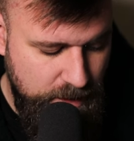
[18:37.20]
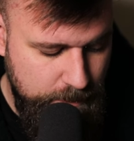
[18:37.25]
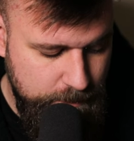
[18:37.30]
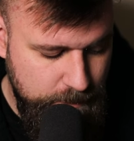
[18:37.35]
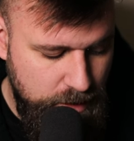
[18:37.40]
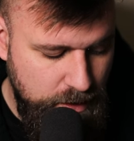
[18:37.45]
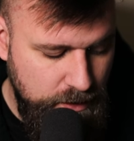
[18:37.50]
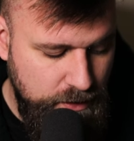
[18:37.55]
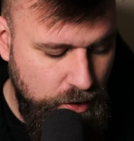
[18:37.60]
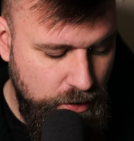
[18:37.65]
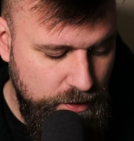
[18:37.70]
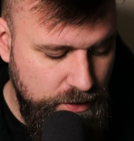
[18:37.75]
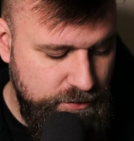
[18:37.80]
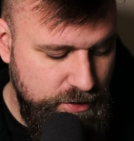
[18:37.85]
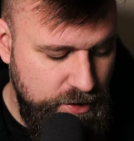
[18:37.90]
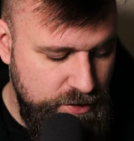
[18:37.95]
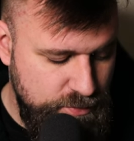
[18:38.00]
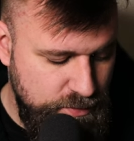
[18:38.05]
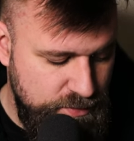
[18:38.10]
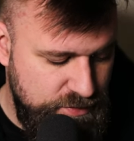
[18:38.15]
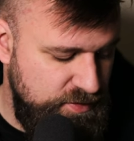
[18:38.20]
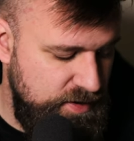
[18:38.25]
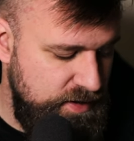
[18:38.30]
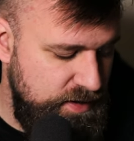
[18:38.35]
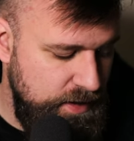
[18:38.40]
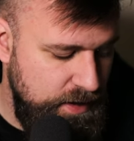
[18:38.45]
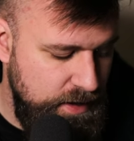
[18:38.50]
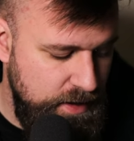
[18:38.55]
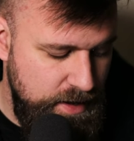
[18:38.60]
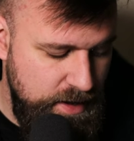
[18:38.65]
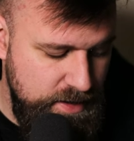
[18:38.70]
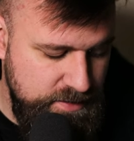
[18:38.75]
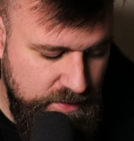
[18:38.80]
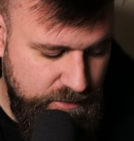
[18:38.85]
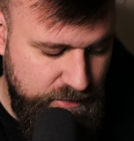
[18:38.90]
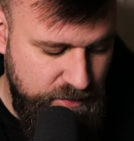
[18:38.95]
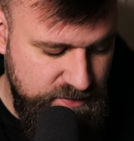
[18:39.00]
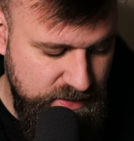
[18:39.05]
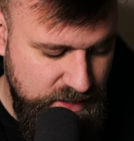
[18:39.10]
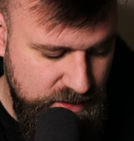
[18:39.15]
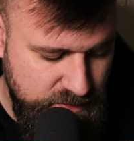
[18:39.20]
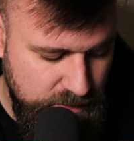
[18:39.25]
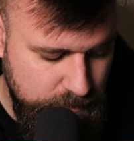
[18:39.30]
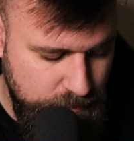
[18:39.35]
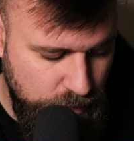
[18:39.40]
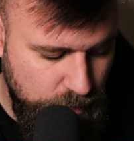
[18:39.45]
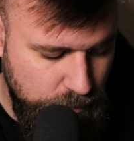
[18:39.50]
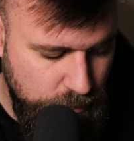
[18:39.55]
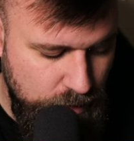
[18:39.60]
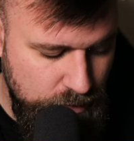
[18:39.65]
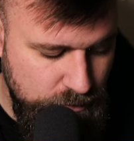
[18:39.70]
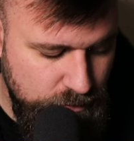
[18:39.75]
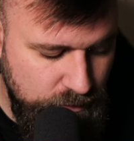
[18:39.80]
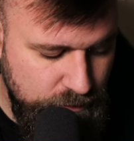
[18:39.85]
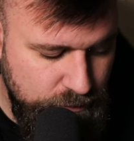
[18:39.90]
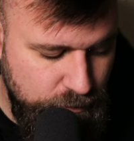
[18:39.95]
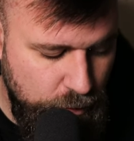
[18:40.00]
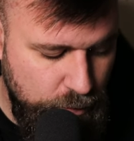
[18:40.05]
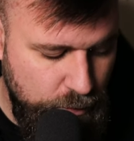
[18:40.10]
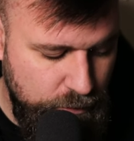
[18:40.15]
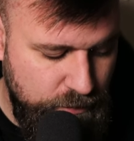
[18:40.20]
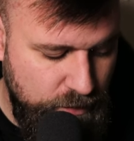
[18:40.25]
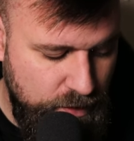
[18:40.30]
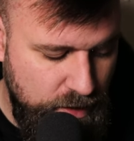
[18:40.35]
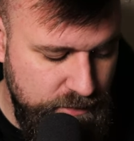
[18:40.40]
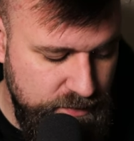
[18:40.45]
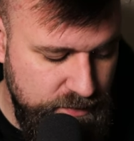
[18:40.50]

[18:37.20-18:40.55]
marker. On a 2 to a 3, it suffers d3 mortal wounds. On a 4 to a 5, it